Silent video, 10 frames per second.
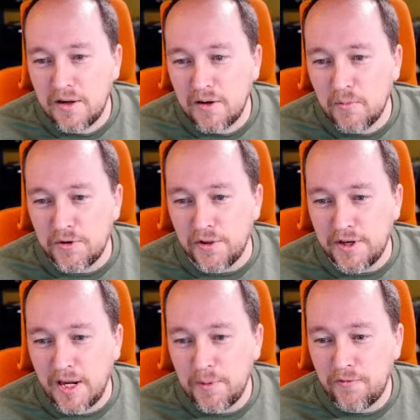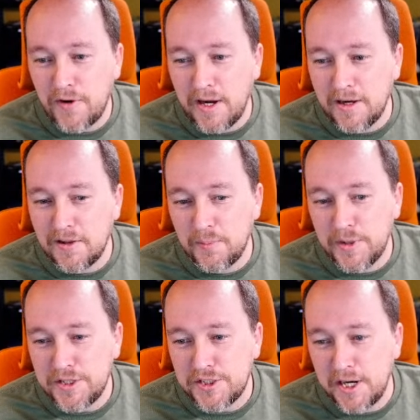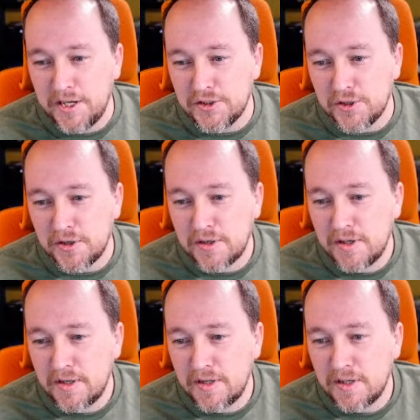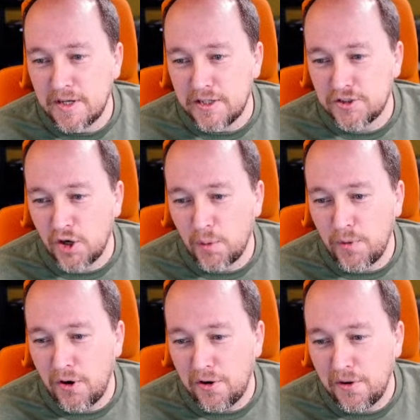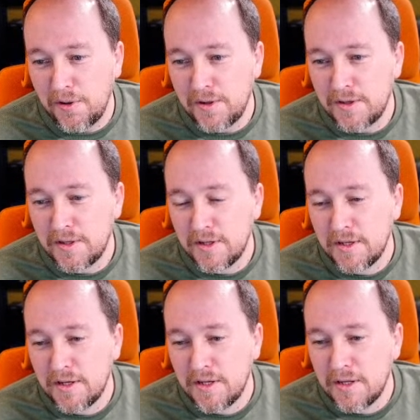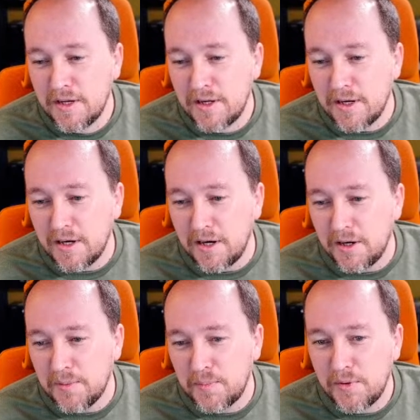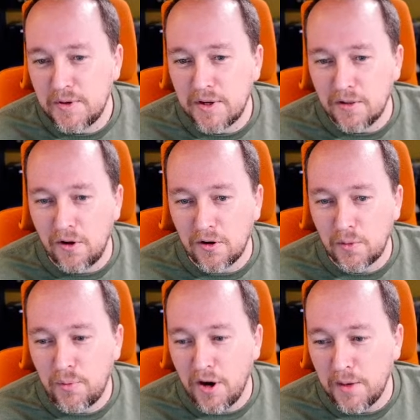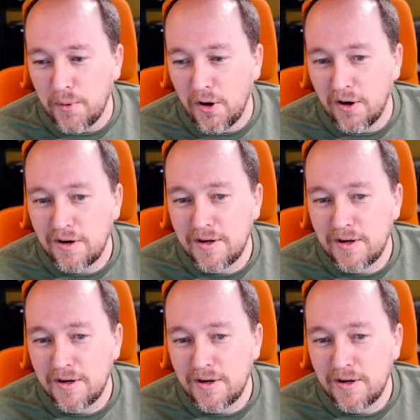With the diamond file, a bit changer, a sharp awl, a longer pry bar.